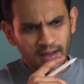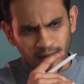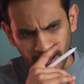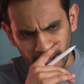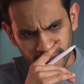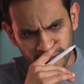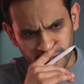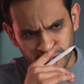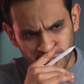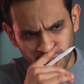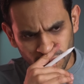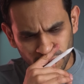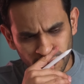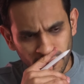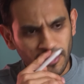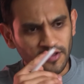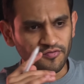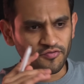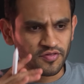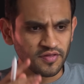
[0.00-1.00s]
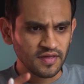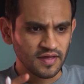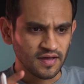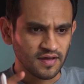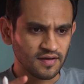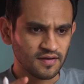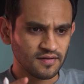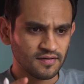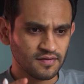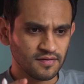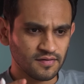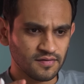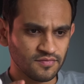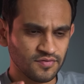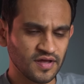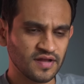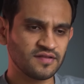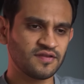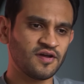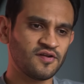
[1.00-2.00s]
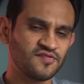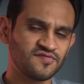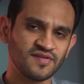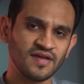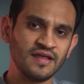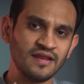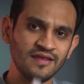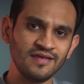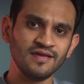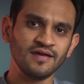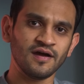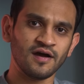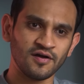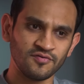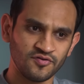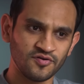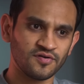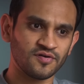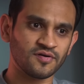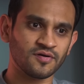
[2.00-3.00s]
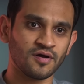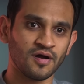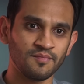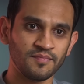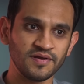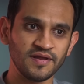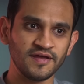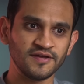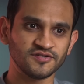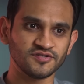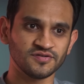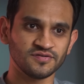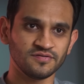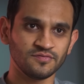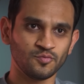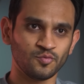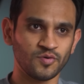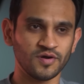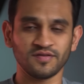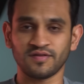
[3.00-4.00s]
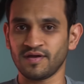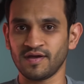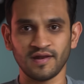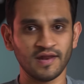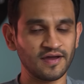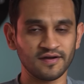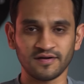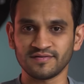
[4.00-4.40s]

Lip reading: I do not think that there is any other combination with a